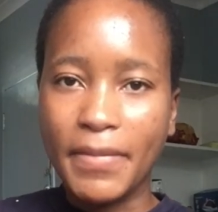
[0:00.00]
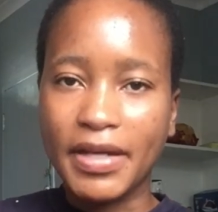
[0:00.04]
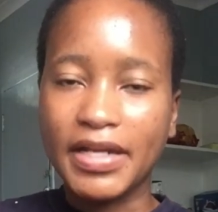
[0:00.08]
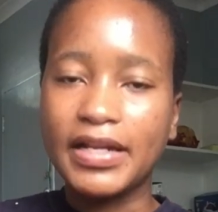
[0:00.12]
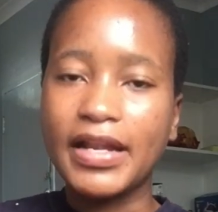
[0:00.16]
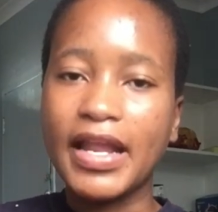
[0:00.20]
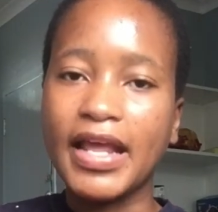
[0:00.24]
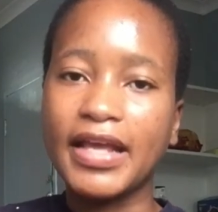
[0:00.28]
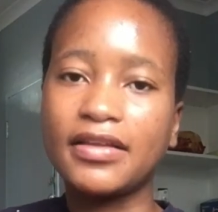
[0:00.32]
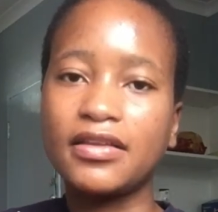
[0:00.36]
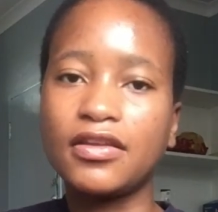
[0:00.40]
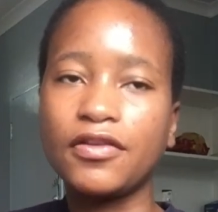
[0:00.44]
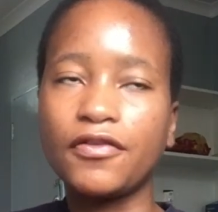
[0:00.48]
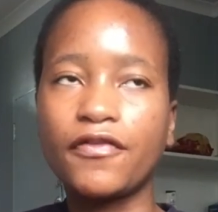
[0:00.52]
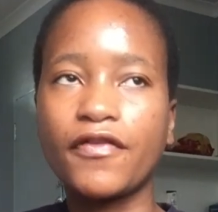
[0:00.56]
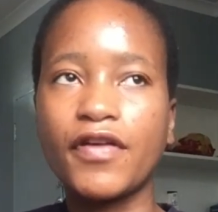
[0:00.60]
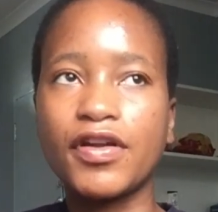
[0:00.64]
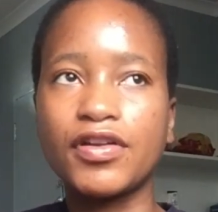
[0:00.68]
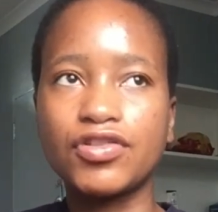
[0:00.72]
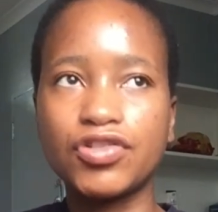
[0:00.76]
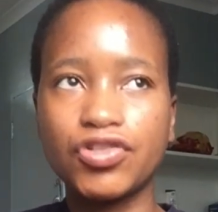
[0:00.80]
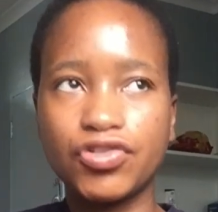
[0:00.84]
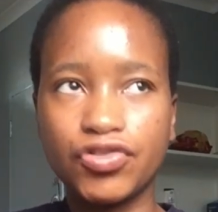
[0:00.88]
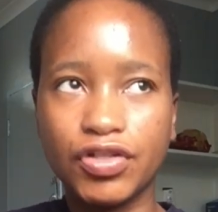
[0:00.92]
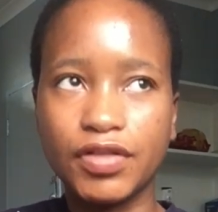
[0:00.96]
but like
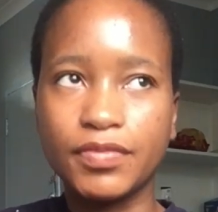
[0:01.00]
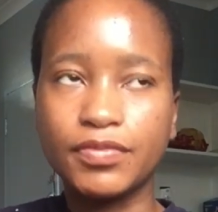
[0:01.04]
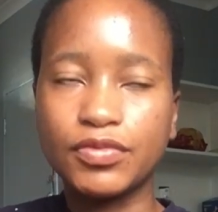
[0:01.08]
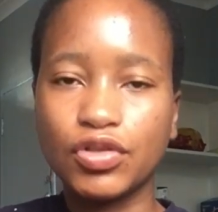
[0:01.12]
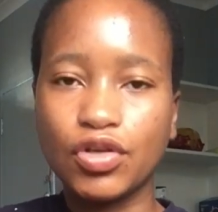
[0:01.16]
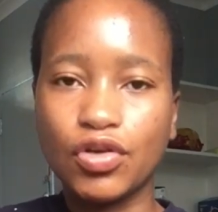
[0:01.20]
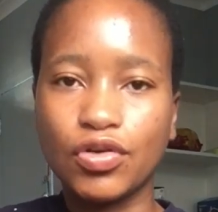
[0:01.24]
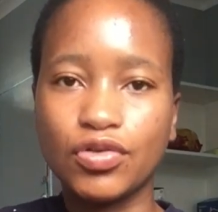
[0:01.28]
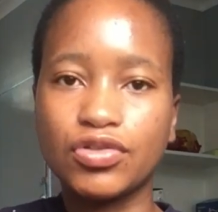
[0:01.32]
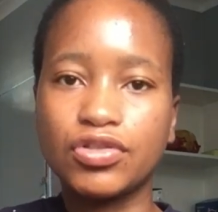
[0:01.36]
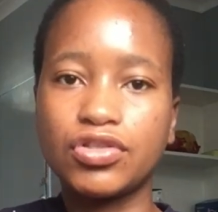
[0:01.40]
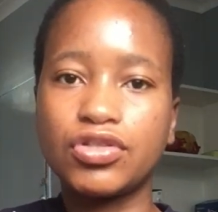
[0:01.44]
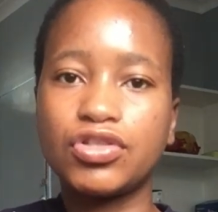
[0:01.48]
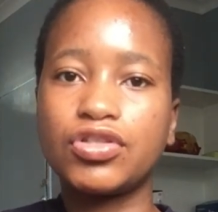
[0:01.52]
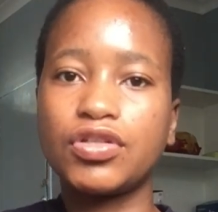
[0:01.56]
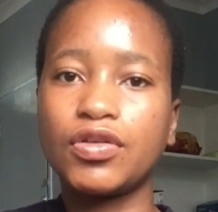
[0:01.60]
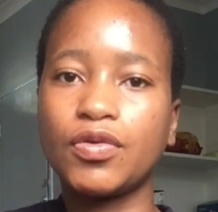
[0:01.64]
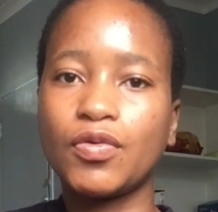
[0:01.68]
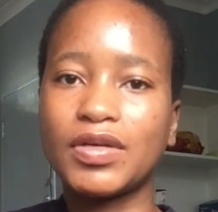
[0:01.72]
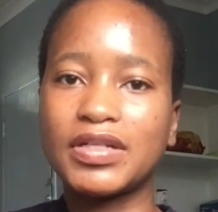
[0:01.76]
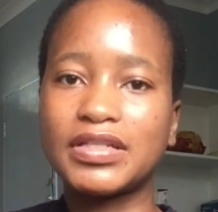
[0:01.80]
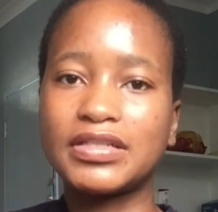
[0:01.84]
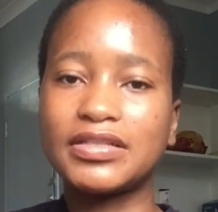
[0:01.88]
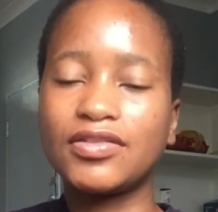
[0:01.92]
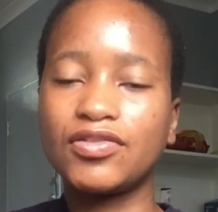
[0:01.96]
different streams, because
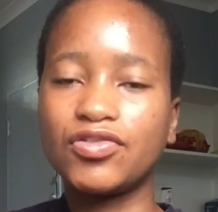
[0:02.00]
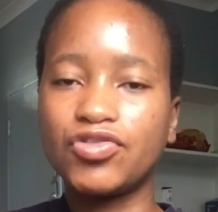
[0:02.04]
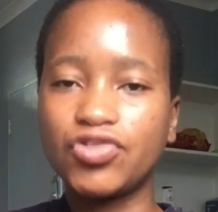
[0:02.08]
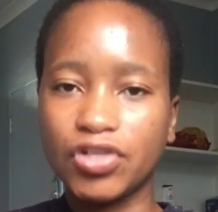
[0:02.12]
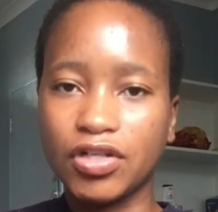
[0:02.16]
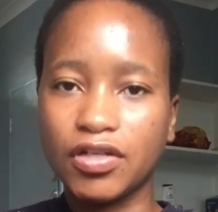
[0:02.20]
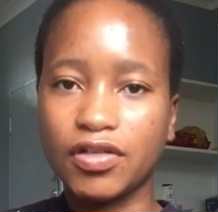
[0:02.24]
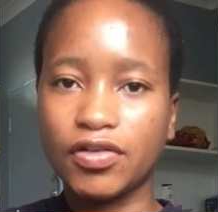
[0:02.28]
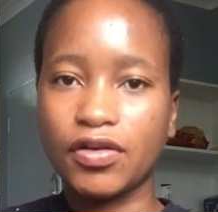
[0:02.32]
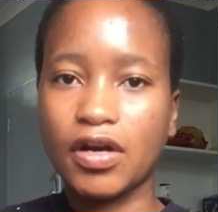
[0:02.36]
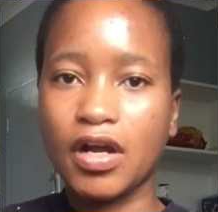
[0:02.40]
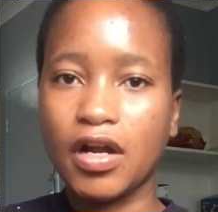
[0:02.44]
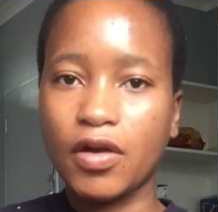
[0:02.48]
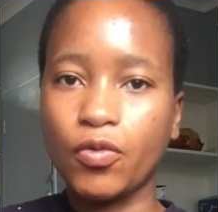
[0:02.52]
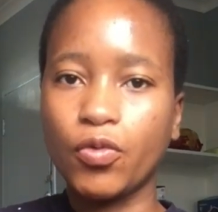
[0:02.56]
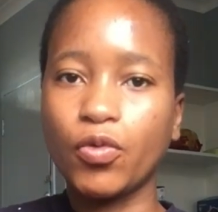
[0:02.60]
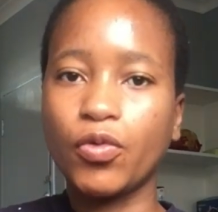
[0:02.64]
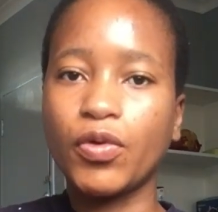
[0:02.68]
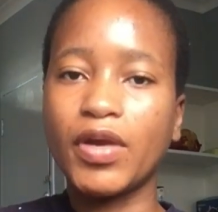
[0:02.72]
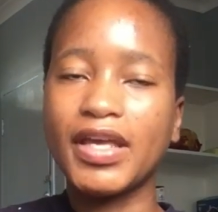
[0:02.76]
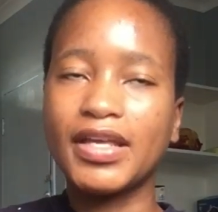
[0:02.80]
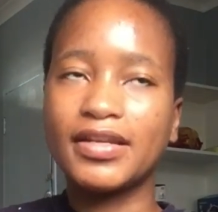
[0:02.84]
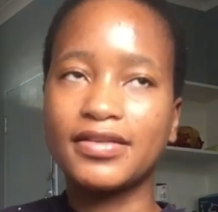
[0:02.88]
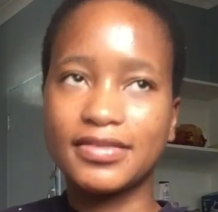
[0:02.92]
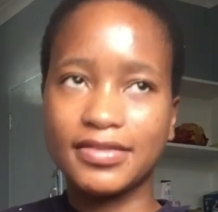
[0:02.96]
she was in general,
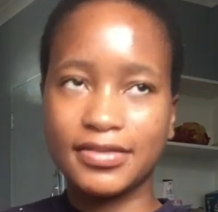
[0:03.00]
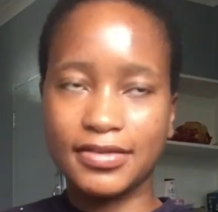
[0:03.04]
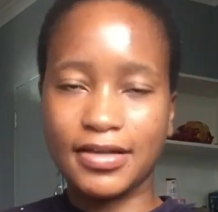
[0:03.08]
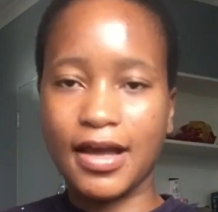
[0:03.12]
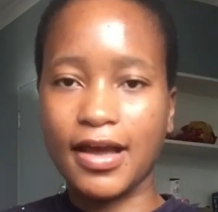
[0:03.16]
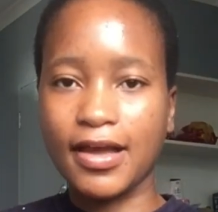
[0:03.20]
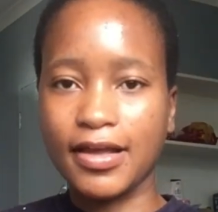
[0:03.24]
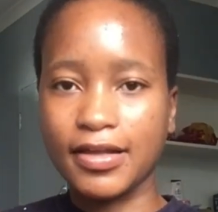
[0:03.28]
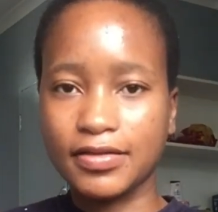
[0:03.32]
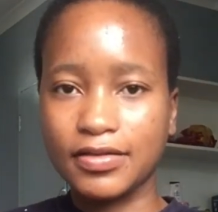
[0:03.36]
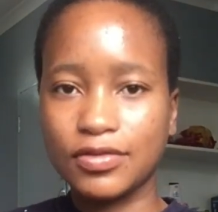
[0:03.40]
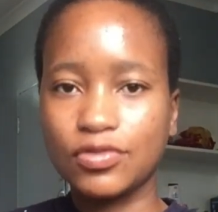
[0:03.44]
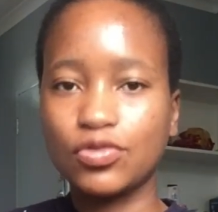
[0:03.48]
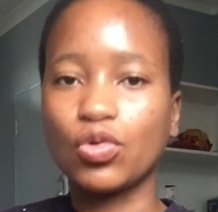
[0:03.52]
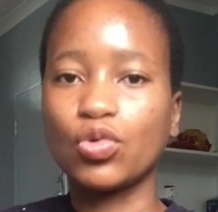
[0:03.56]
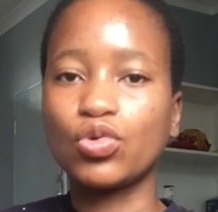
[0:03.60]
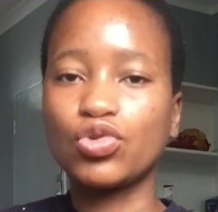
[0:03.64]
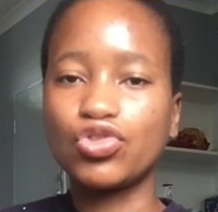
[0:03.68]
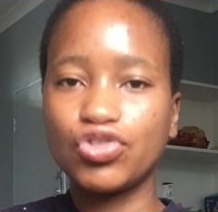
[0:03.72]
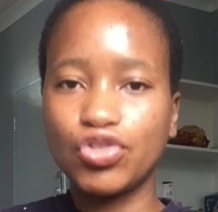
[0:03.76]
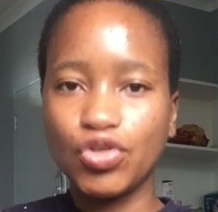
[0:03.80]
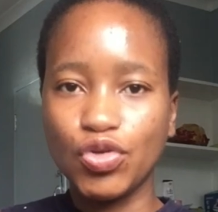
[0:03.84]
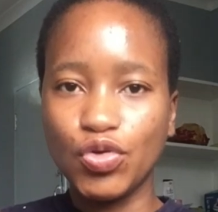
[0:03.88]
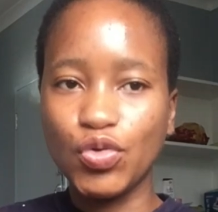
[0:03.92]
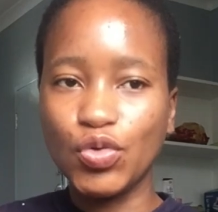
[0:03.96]
we were in science,
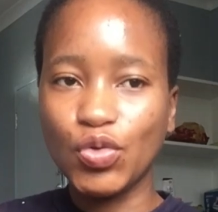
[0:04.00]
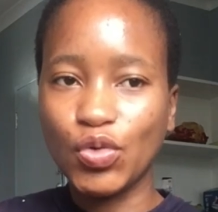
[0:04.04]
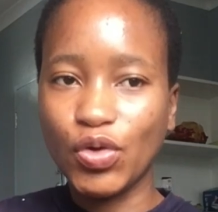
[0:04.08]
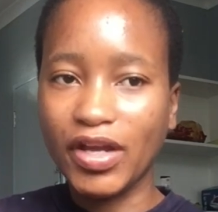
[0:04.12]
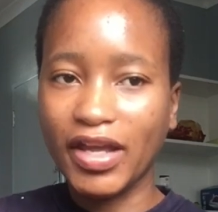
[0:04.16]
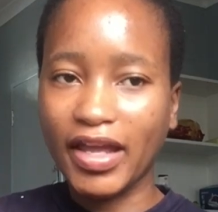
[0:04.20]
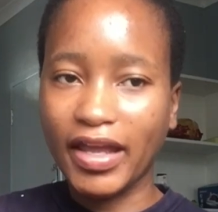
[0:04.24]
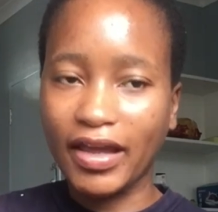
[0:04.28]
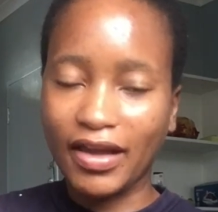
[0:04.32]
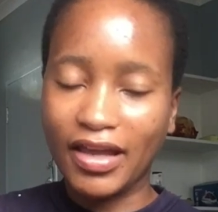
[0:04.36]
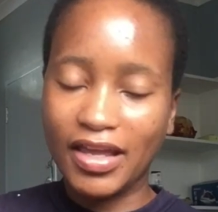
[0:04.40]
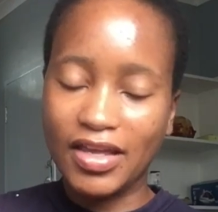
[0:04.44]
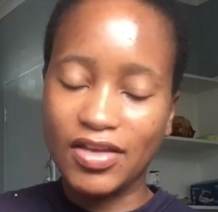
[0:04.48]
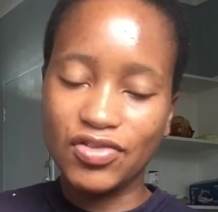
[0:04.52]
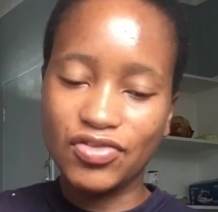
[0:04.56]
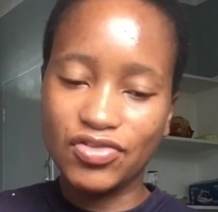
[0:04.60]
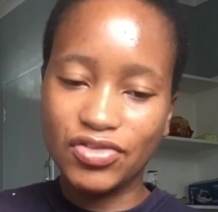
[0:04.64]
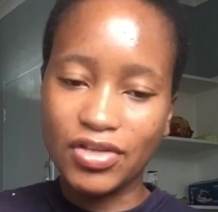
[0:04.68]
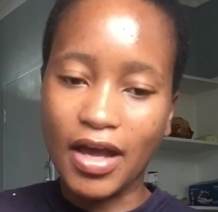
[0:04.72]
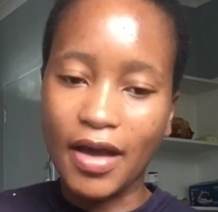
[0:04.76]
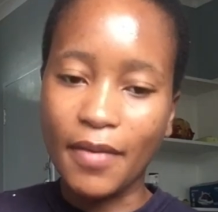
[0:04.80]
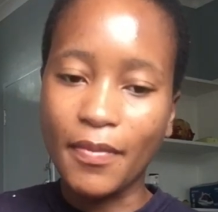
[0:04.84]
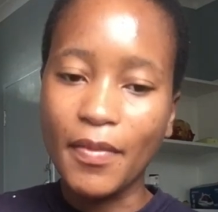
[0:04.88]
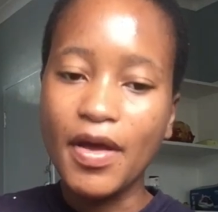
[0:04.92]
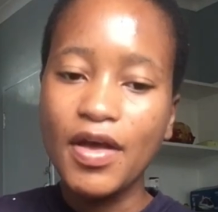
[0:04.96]
so she knew her
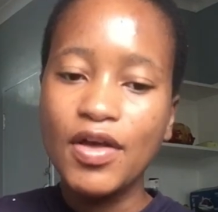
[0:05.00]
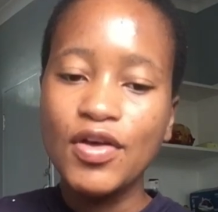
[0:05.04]
Kisha.